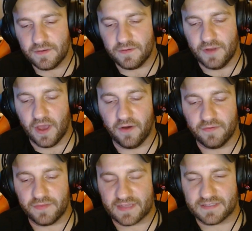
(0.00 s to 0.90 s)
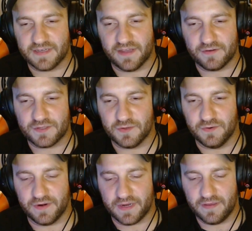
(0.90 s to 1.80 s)
No, that's another
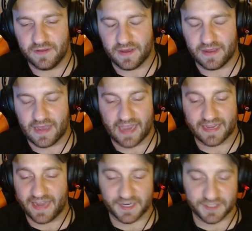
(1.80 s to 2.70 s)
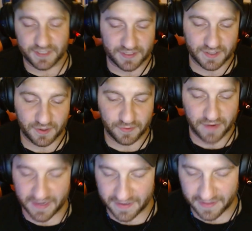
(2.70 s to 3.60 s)
story. I can actually just go right
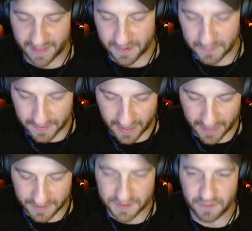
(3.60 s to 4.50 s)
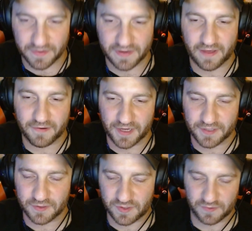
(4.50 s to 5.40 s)
into that one. I'll just go into that one. I'll do
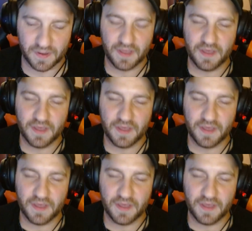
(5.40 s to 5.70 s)
two.